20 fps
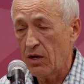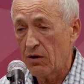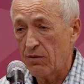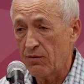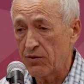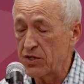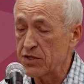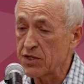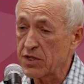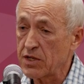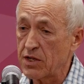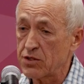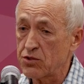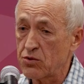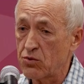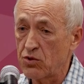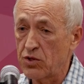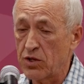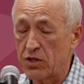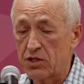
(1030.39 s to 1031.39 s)
We discussed
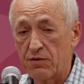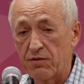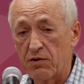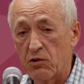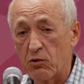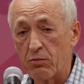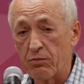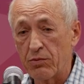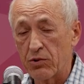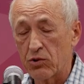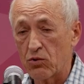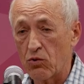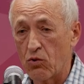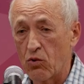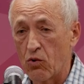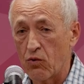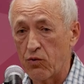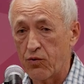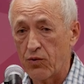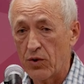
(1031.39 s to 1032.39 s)
today development
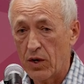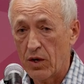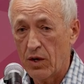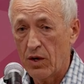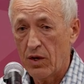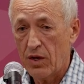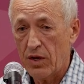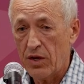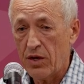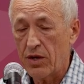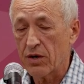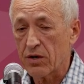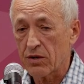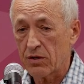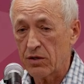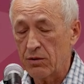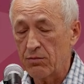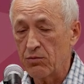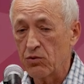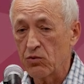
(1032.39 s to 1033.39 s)
of air
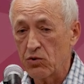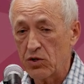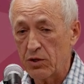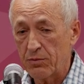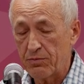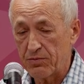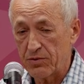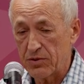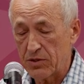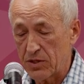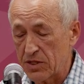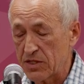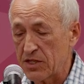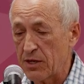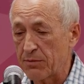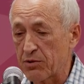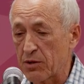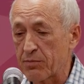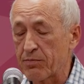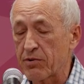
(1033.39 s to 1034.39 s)
immune
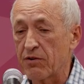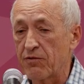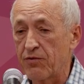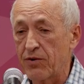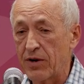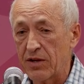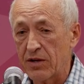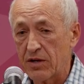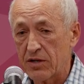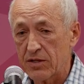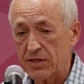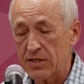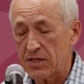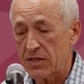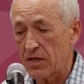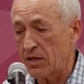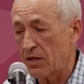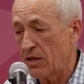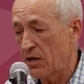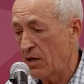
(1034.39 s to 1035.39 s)
receptor profiling
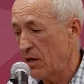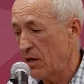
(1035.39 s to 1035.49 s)
assay,